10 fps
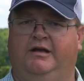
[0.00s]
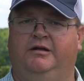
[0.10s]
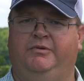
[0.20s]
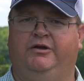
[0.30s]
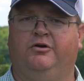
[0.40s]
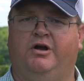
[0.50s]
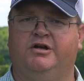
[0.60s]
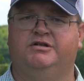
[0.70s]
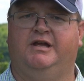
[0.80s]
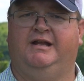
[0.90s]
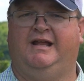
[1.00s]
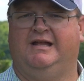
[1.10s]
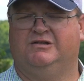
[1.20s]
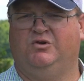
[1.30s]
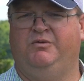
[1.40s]
to be crushed, and then
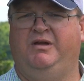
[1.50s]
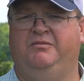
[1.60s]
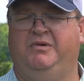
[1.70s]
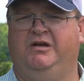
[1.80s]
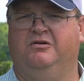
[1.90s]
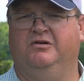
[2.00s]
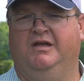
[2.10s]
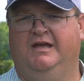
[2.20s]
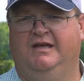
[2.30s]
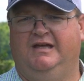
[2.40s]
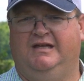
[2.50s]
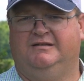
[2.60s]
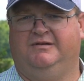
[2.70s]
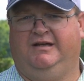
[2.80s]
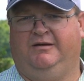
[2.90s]
that soybean meal
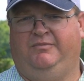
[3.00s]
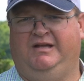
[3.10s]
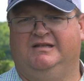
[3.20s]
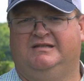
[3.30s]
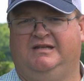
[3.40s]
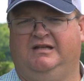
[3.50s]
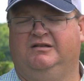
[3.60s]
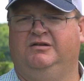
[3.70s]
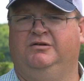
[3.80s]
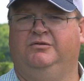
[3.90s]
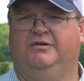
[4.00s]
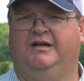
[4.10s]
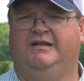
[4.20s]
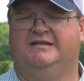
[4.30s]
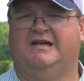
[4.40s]
is being sent
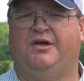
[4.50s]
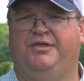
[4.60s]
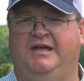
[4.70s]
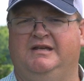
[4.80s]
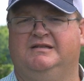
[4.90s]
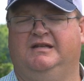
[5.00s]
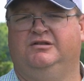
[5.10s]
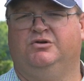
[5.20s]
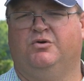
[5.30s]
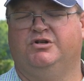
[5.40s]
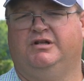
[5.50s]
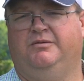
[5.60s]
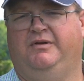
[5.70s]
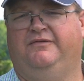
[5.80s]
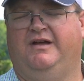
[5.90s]
to the southeast in Georgia
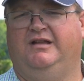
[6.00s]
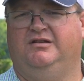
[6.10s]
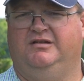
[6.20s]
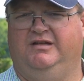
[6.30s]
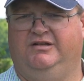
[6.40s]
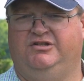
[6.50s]
to be fed to the